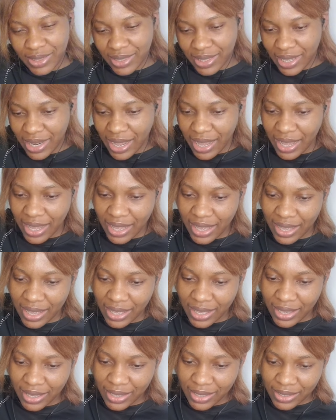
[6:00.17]

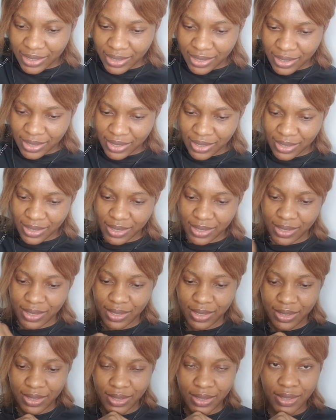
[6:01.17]
Nice.
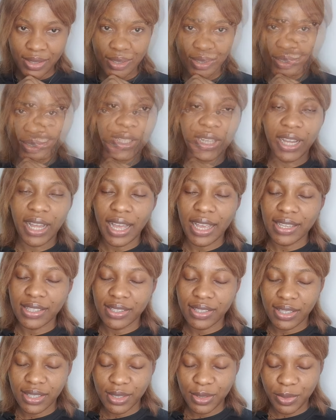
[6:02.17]
So
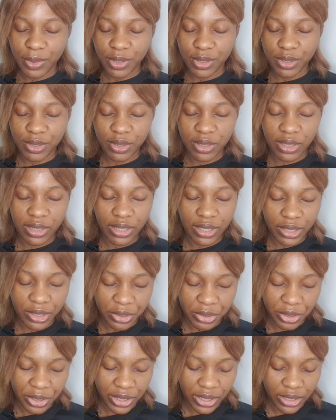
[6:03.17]
guys, this was
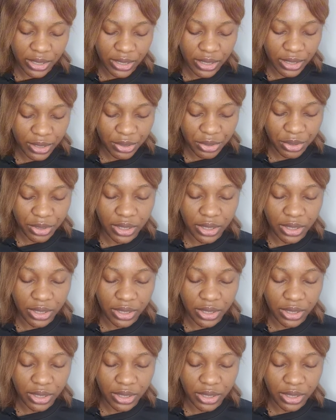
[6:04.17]
literally